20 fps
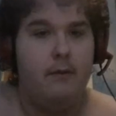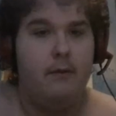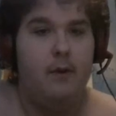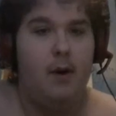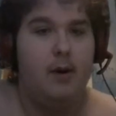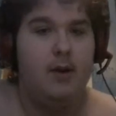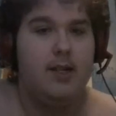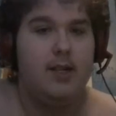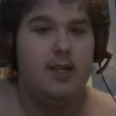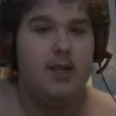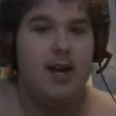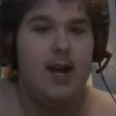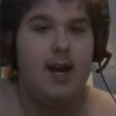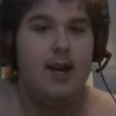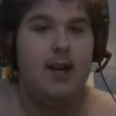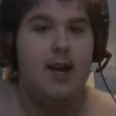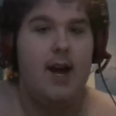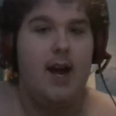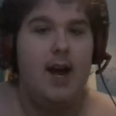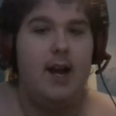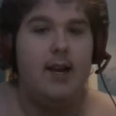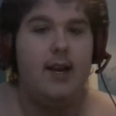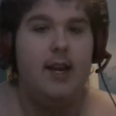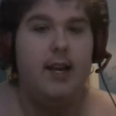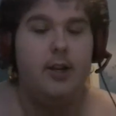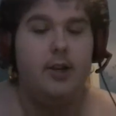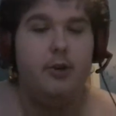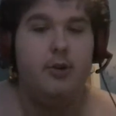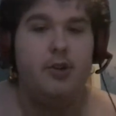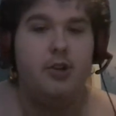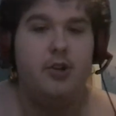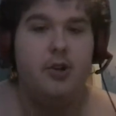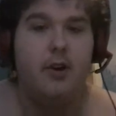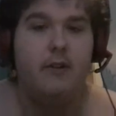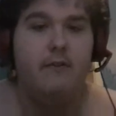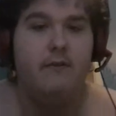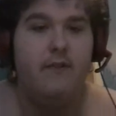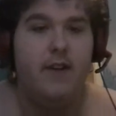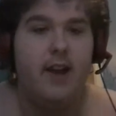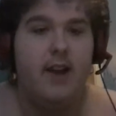before this attack, I need you to
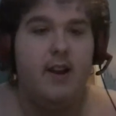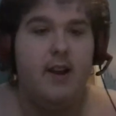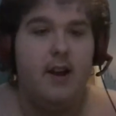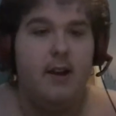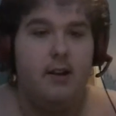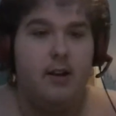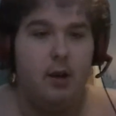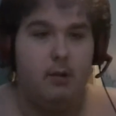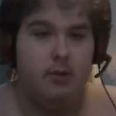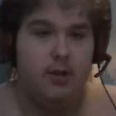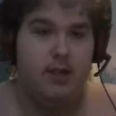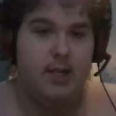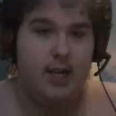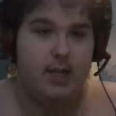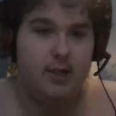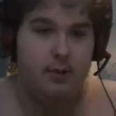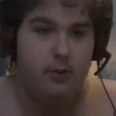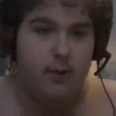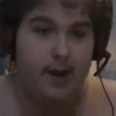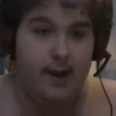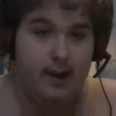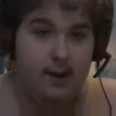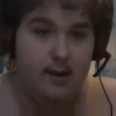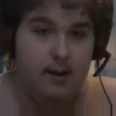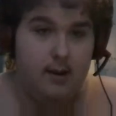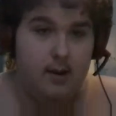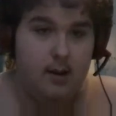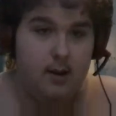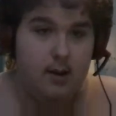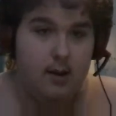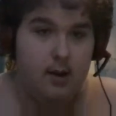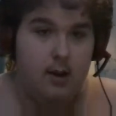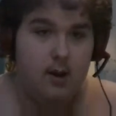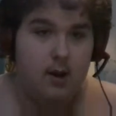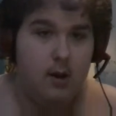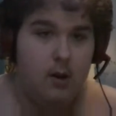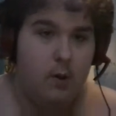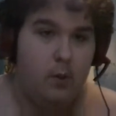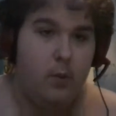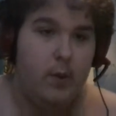join Finn and go to Tatooine.
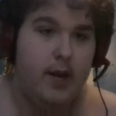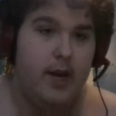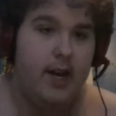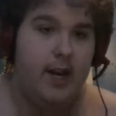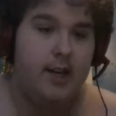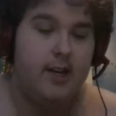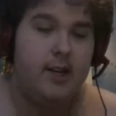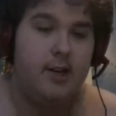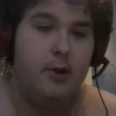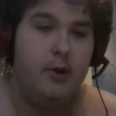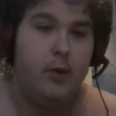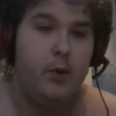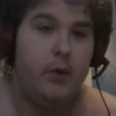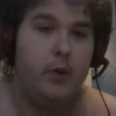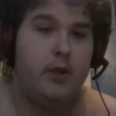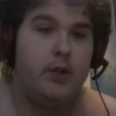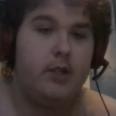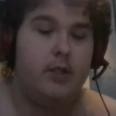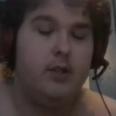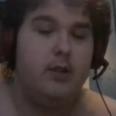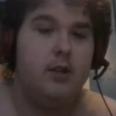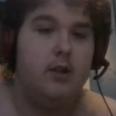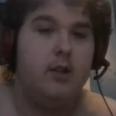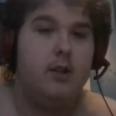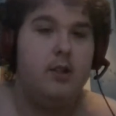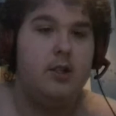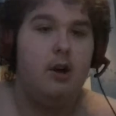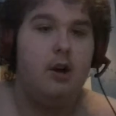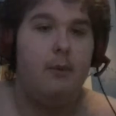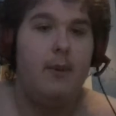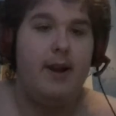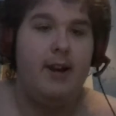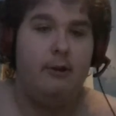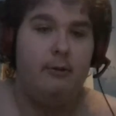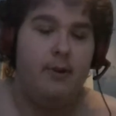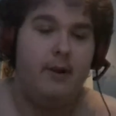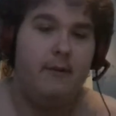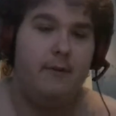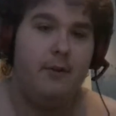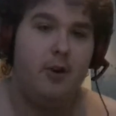We need to stop any
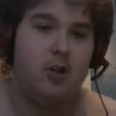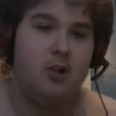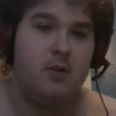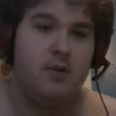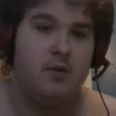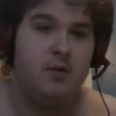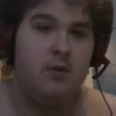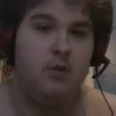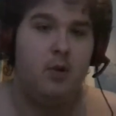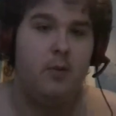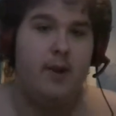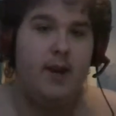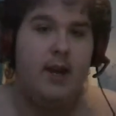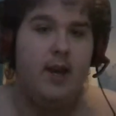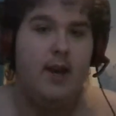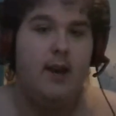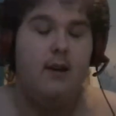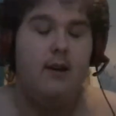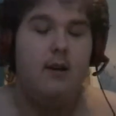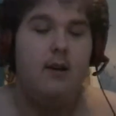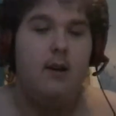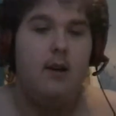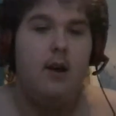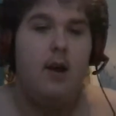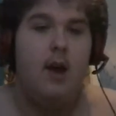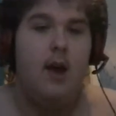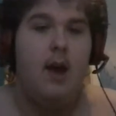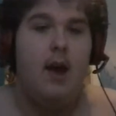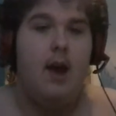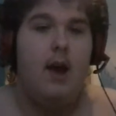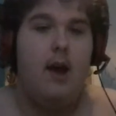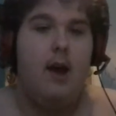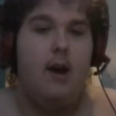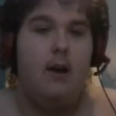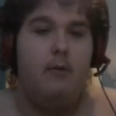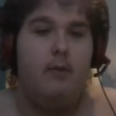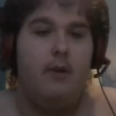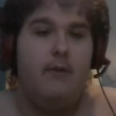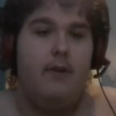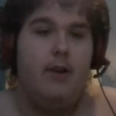reinforcements from coming here.
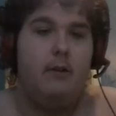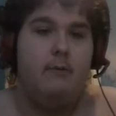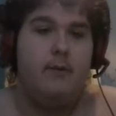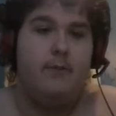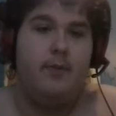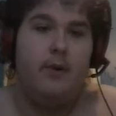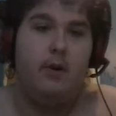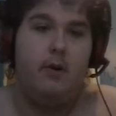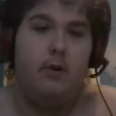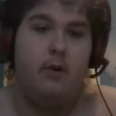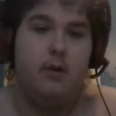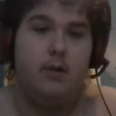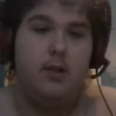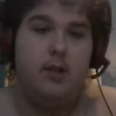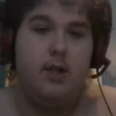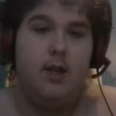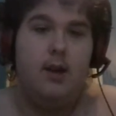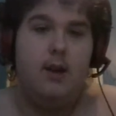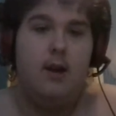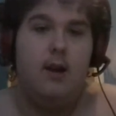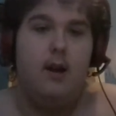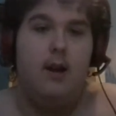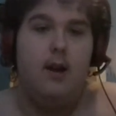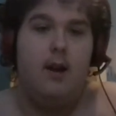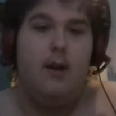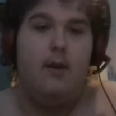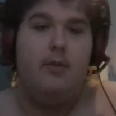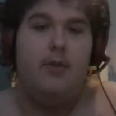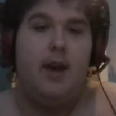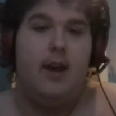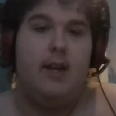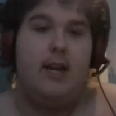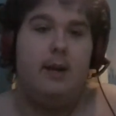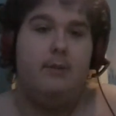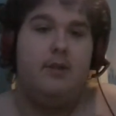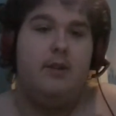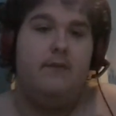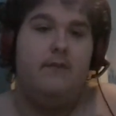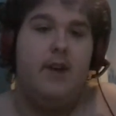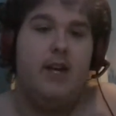Uh, we've heard reports that
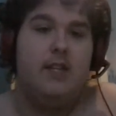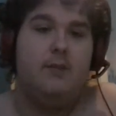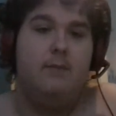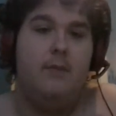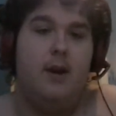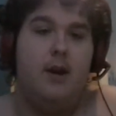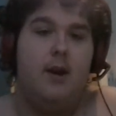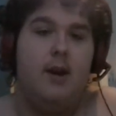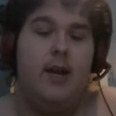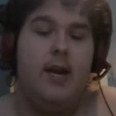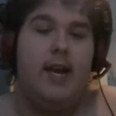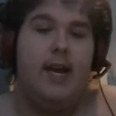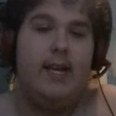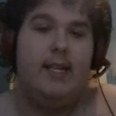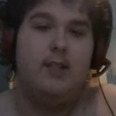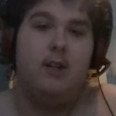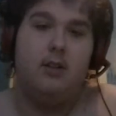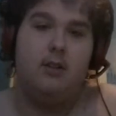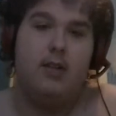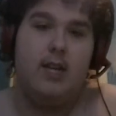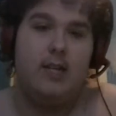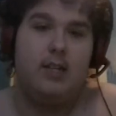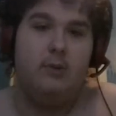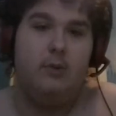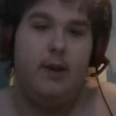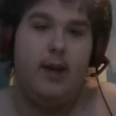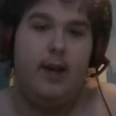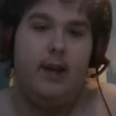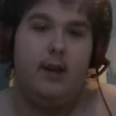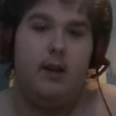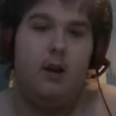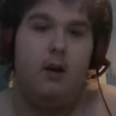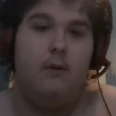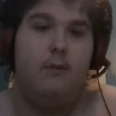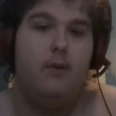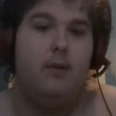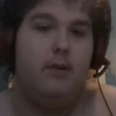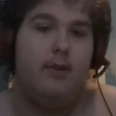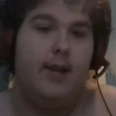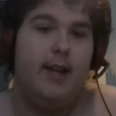Captain Phasma is on Tatooine
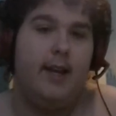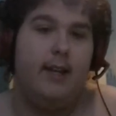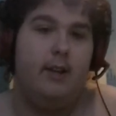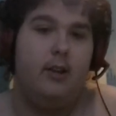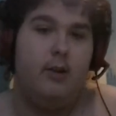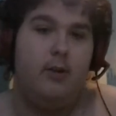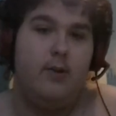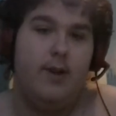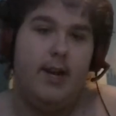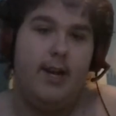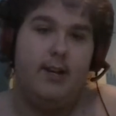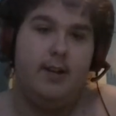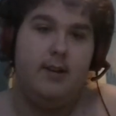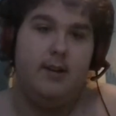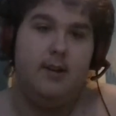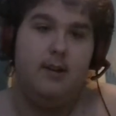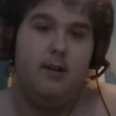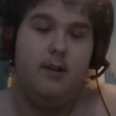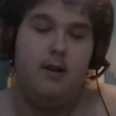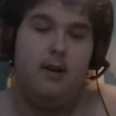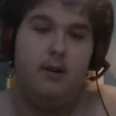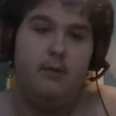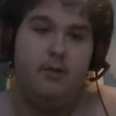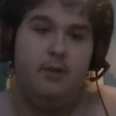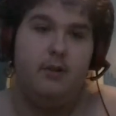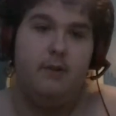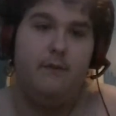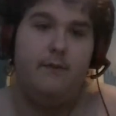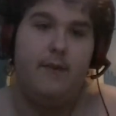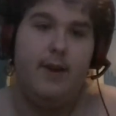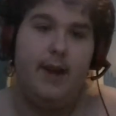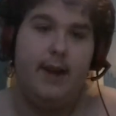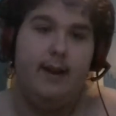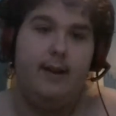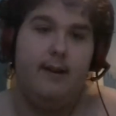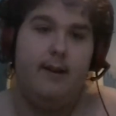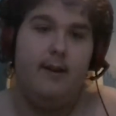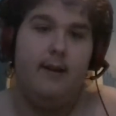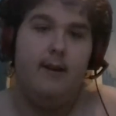overlooking the creation of something